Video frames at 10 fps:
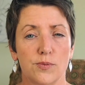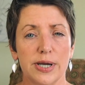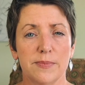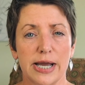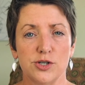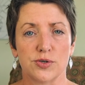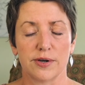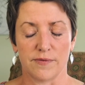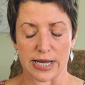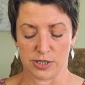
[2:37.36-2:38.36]
3 major
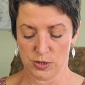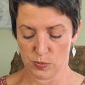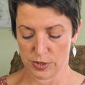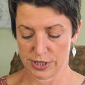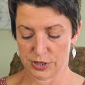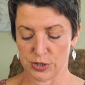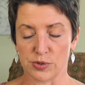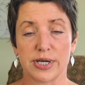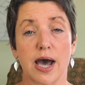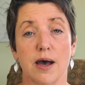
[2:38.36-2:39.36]
events were to
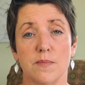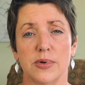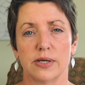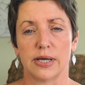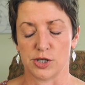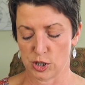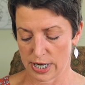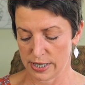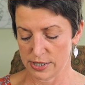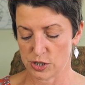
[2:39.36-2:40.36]
soon come and
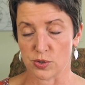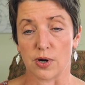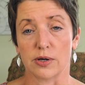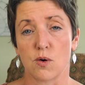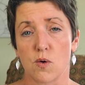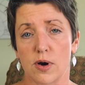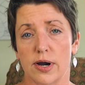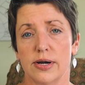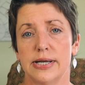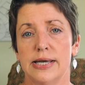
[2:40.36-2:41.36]
shake us to our
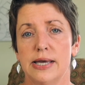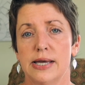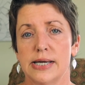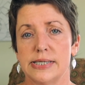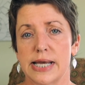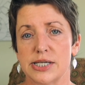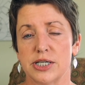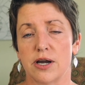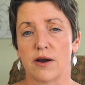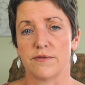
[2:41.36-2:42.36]
core,
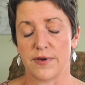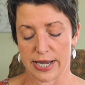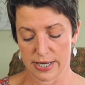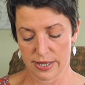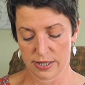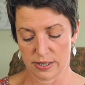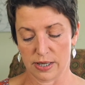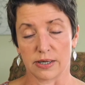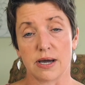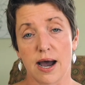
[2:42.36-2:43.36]
testing our faith
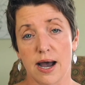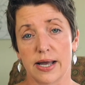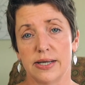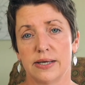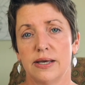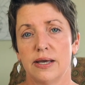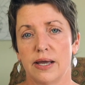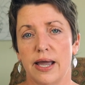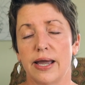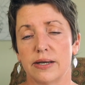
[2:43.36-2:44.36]
in God
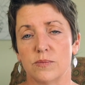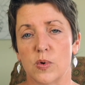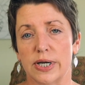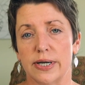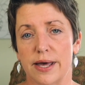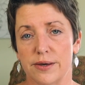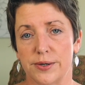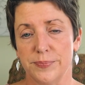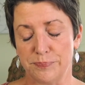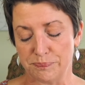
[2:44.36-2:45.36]
and in one another.